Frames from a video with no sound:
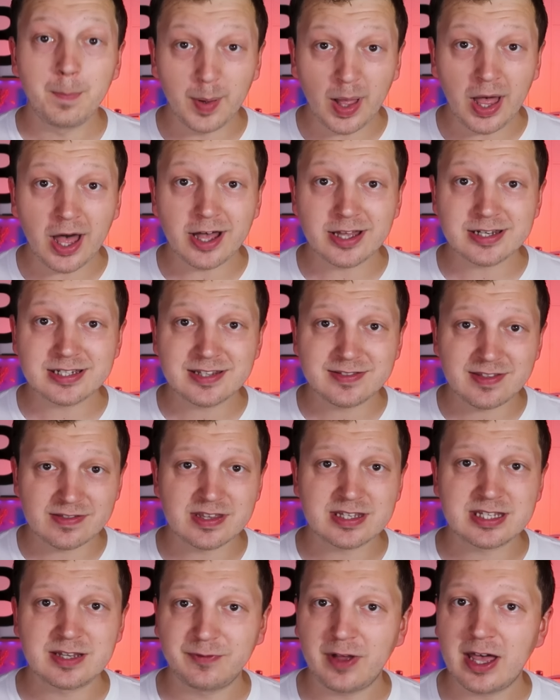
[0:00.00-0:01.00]
but that
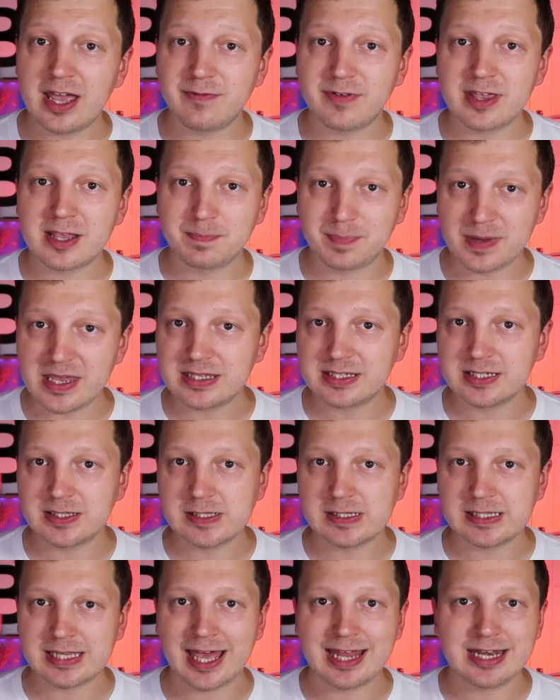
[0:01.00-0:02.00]
the surviving
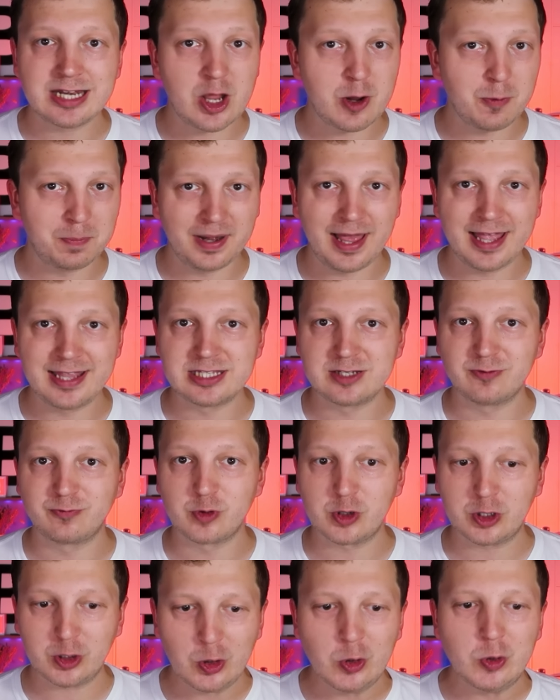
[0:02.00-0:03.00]
Beatles had no plans
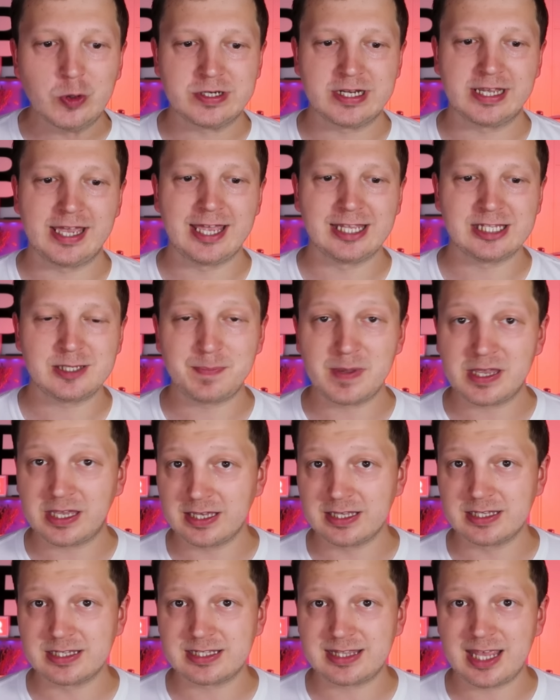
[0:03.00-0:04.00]
of recording it
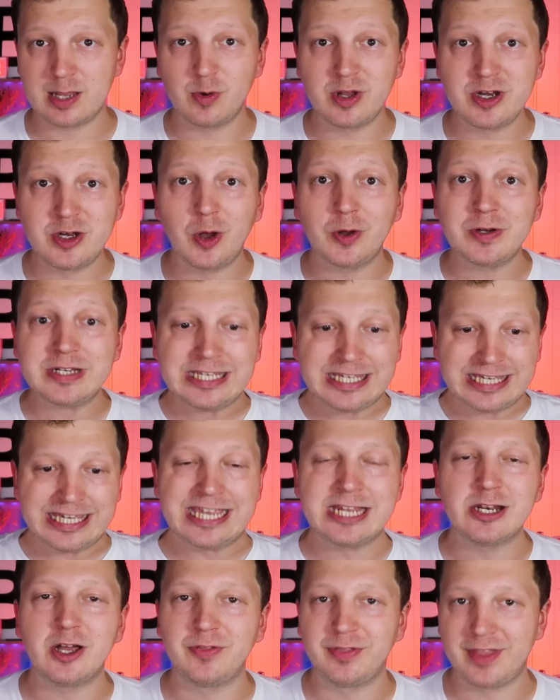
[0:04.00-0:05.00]
because they were not
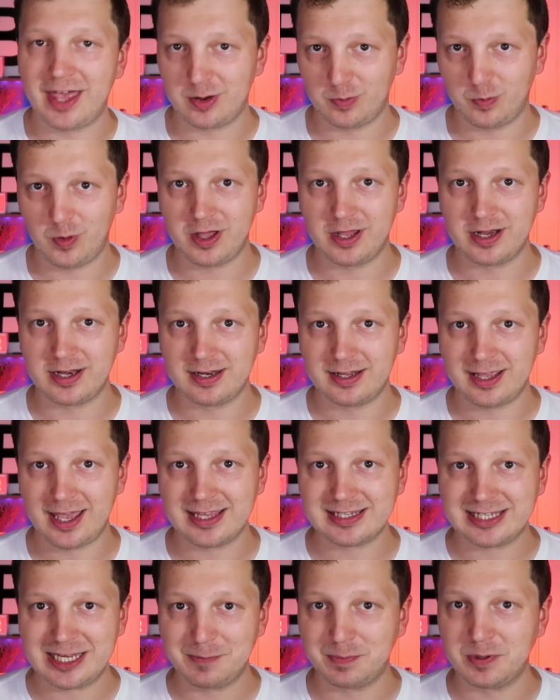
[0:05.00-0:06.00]
keen on that one,
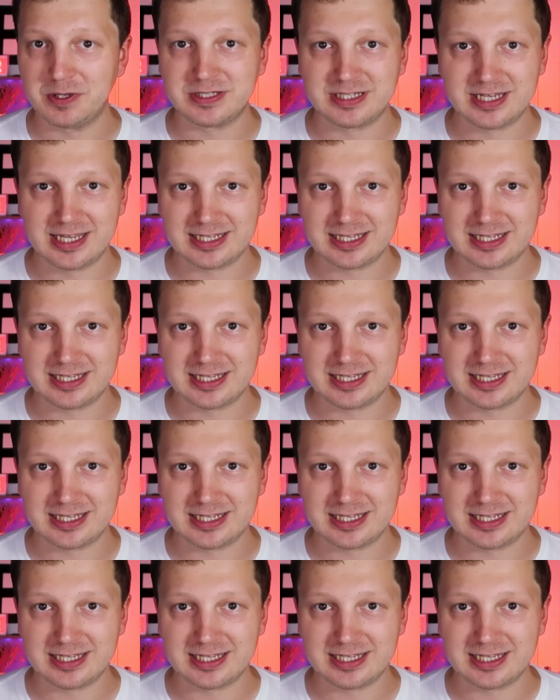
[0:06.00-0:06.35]
as he put